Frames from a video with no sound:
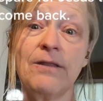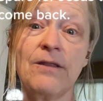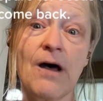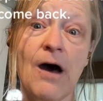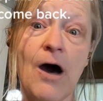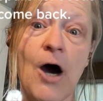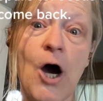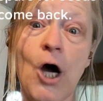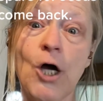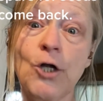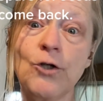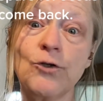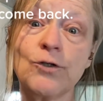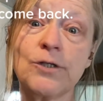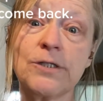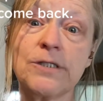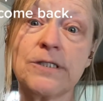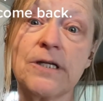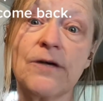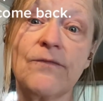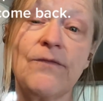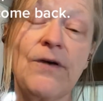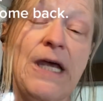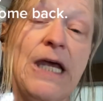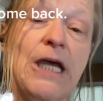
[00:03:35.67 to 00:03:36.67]
the hundreds
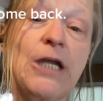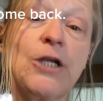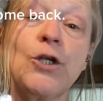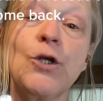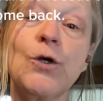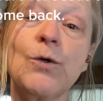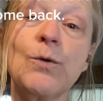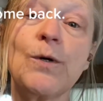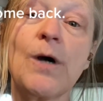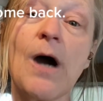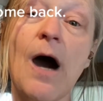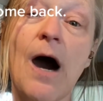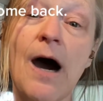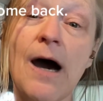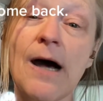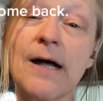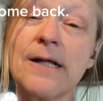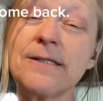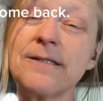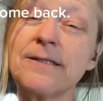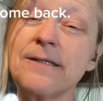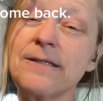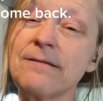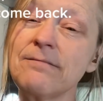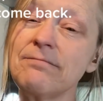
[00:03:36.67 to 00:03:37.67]
of Hindu
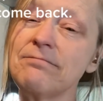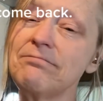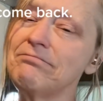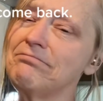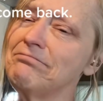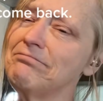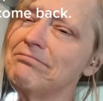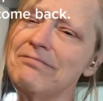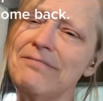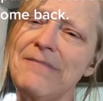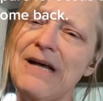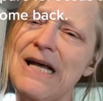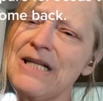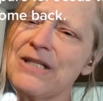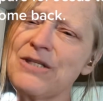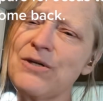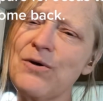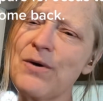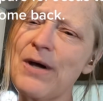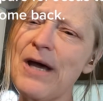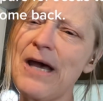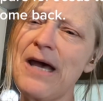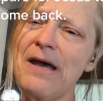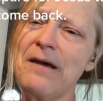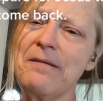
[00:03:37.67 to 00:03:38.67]
gods. It's
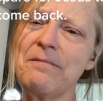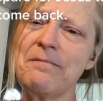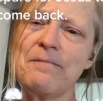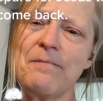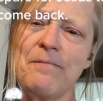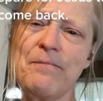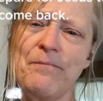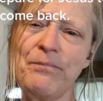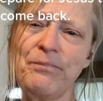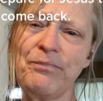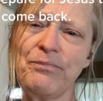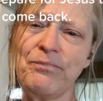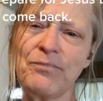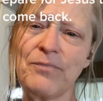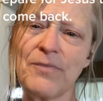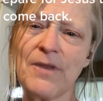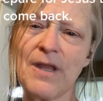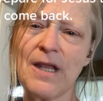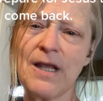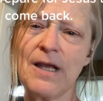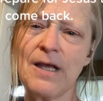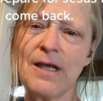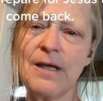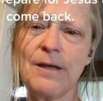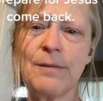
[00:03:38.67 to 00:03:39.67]
okay.
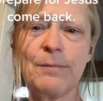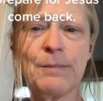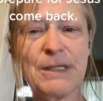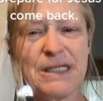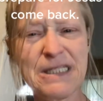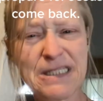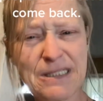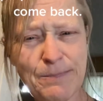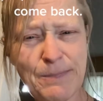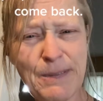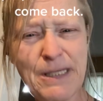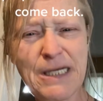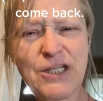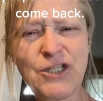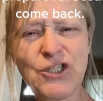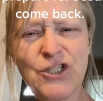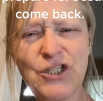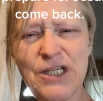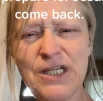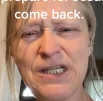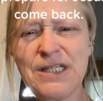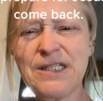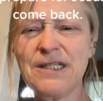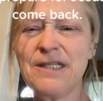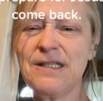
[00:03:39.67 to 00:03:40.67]
But speak
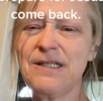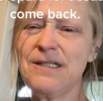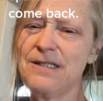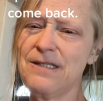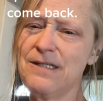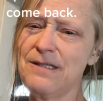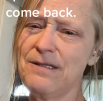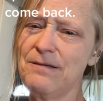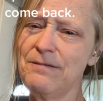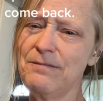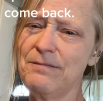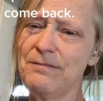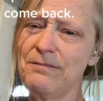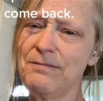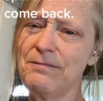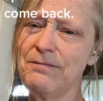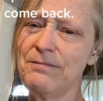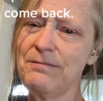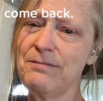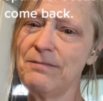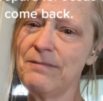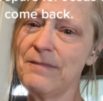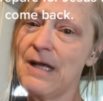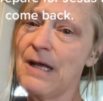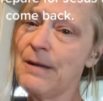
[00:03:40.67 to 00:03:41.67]
Jesus
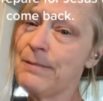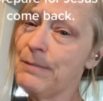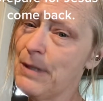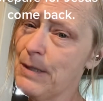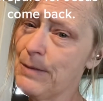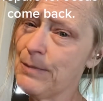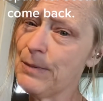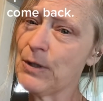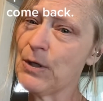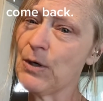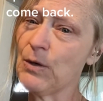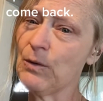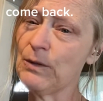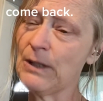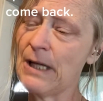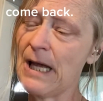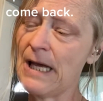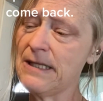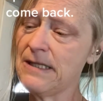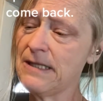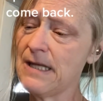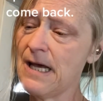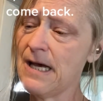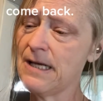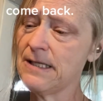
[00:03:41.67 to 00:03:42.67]
and people don't
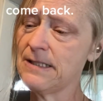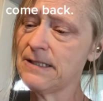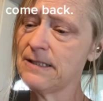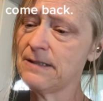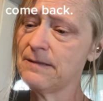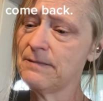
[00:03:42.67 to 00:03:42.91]
like that.